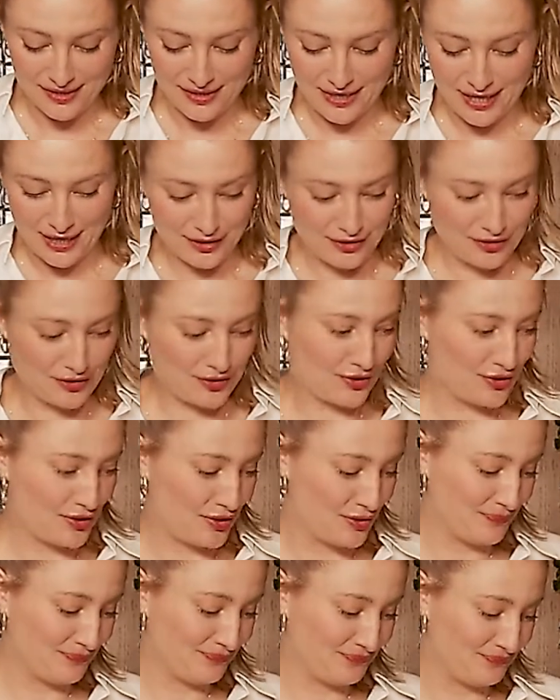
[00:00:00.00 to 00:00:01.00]
That's
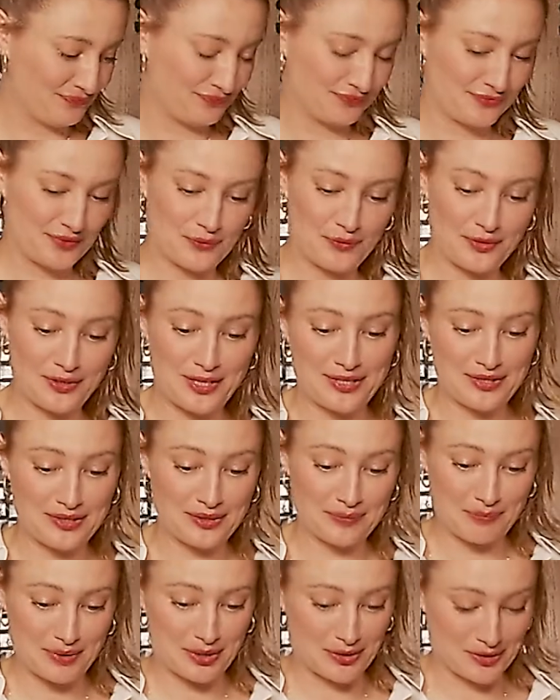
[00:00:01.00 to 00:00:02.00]

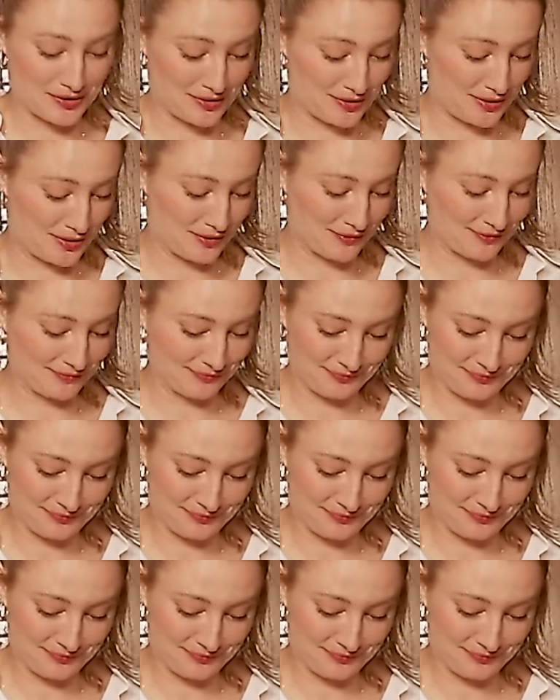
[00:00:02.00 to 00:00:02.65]
embarrassing.